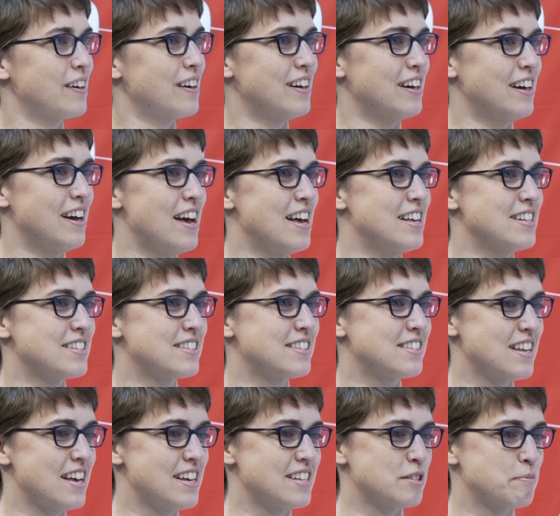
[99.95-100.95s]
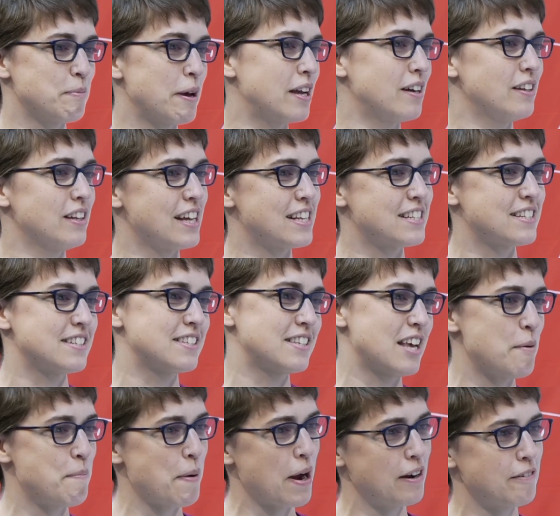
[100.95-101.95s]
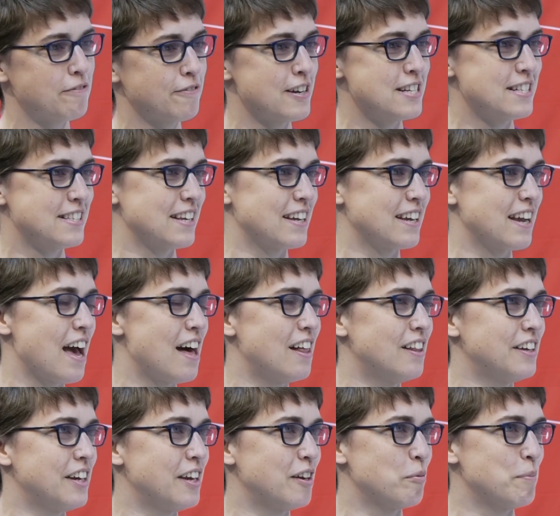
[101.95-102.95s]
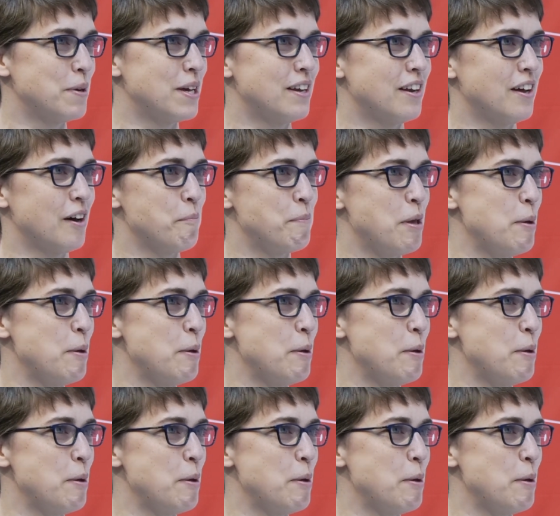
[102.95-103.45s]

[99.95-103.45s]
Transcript: As Michael likes to say, paraphrasing Alan Edelman,